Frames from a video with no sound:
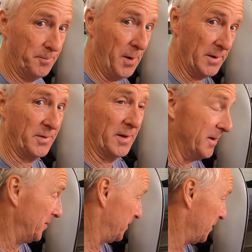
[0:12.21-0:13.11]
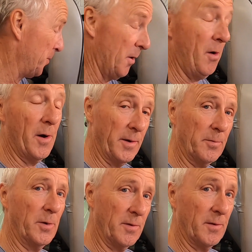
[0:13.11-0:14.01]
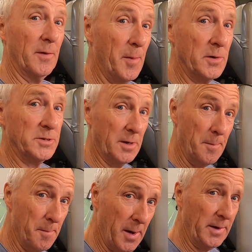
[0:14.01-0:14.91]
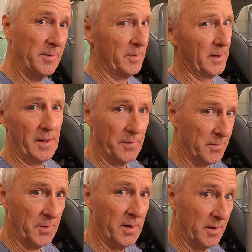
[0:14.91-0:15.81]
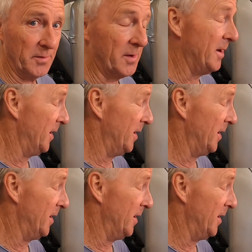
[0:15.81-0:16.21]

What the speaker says: basically supplied with the most amazing leather seats.